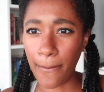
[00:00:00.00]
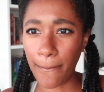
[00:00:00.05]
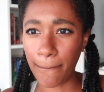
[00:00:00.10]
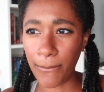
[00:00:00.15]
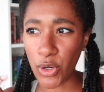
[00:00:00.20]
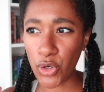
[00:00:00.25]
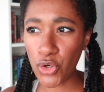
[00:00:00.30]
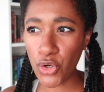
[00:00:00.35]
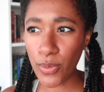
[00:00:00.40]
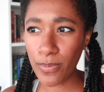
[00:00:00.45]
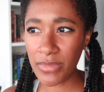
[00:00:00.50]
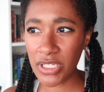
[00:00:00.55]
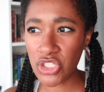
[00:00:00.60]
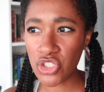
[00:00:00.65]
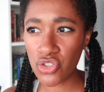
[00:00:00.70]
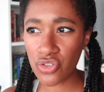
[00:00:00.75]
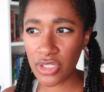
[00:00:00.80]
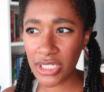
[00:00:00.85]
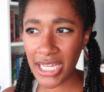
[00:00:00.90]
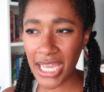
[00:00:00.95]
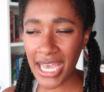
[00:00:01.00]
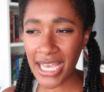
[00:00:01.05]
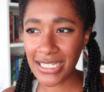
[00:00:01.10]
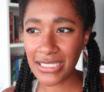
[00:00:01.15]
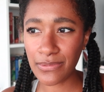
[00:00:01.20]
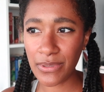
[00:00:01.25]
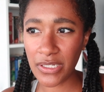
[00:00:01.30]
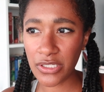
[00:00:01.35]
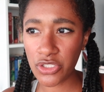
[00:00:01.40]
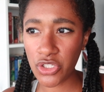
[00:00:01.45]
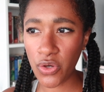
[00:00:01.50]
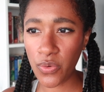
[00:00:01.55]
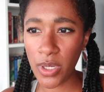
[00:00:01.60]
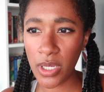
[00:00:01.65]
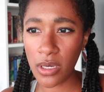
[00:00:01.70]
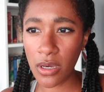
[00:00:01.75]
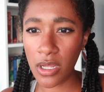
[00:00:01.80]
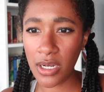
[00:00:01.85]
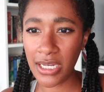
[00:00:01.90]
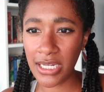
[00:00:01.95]
murder mystery aspect
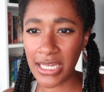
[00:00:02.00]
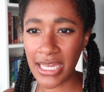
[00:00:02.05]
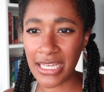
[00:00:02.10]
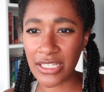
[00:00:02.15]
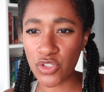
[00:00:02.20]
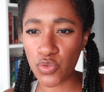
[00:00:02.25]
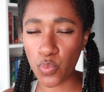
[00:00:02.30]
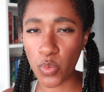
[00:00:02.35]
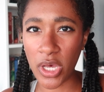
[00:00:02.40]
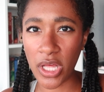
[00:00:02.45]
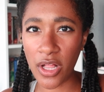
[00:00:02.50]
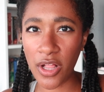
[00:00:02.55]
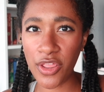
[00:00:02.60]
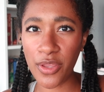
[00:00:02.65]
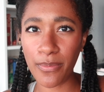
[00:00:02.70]
going on in it as well.